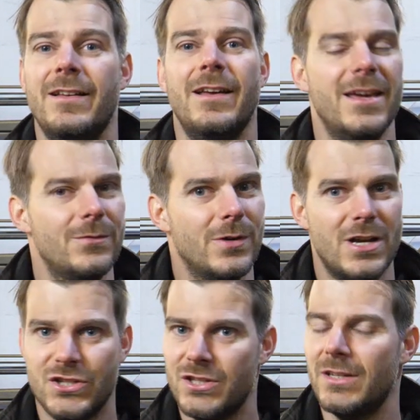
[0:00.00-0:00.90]
it
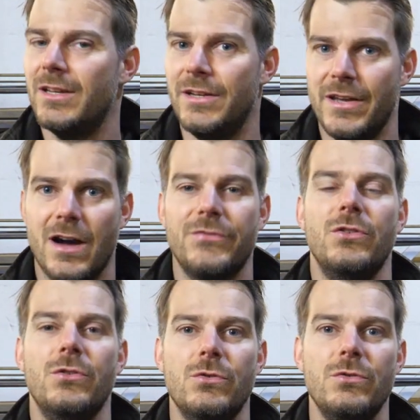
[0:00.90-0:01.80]
was in the
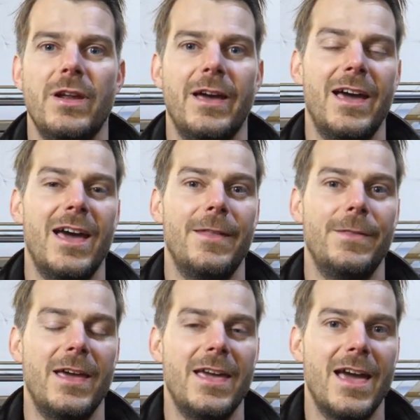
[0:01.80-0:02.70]
afternoon and
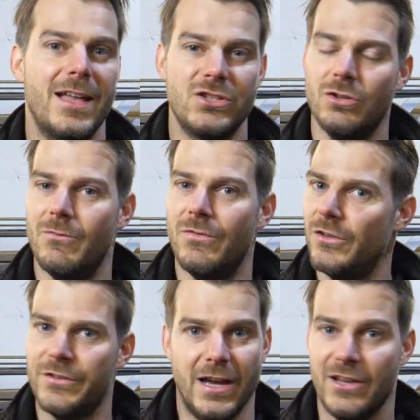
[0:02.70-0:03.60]
they had some
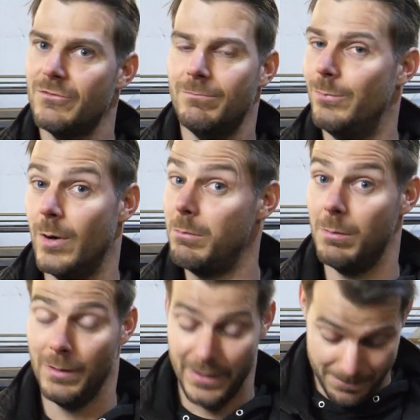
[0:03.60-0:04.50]
vodkas
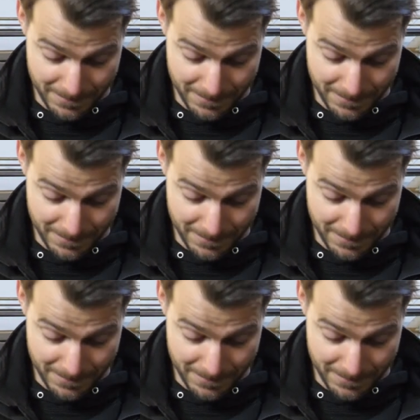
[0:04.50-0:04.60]
probably,